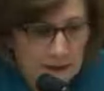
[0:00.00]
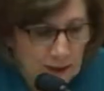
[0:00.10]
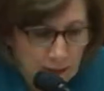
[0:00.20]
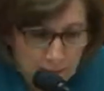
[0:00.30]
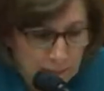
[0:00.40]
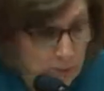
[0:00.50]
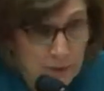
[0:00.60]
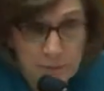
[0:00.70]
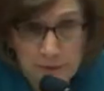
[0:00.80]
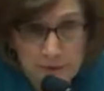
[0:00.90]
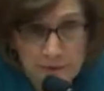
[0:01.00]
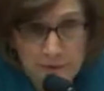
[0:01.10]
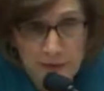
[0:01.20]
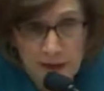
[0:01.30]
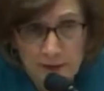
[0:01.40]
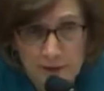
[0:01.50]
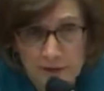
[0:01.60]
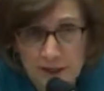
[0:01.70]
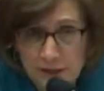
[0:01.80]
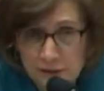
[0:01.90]
I'm a big believer in higher
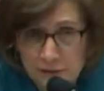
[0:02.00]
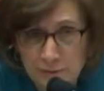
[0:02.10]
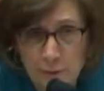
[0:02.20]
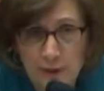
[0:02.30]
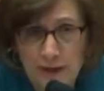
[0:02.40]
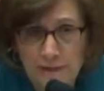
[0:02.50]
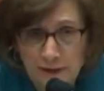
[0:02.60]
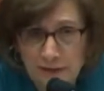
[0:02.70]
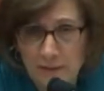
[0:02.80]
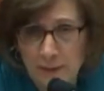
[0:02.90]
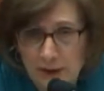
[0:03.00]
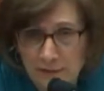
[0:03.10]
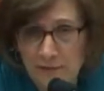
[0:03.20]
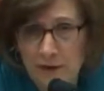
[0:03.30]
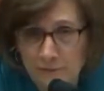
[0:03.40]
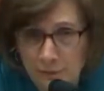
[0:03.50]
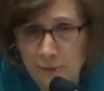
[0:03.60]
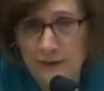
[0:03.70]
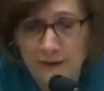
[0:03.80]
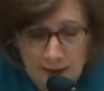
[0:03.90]
education, but we have to have a path for
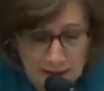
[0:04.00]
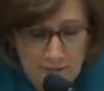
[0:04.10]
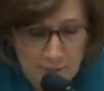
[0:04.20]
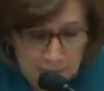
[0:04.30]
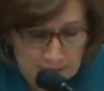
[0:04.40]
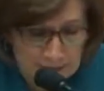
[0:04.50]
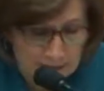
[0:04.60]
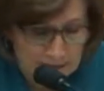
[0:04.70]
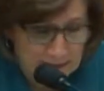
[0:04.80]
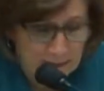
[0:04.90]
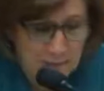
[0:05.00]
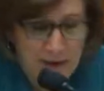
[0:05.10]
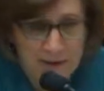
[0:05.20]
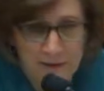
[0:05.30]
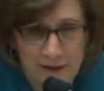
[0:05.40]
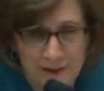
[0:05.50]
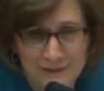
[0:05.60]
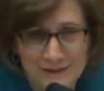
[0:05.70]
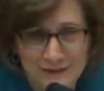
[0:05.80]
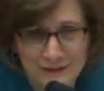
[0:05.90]
everyone, and not everyone is on the same path. And I
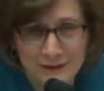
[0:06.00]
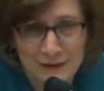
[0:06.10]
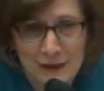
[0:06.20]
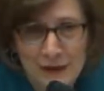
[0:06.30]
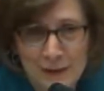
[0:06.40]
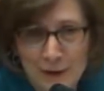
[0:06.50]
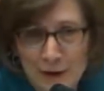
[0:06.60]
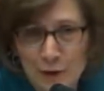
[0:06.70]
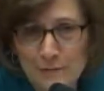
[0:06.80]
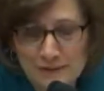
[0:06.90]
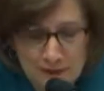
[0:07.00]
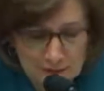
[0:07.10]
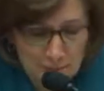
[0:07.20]
have seen in my home state of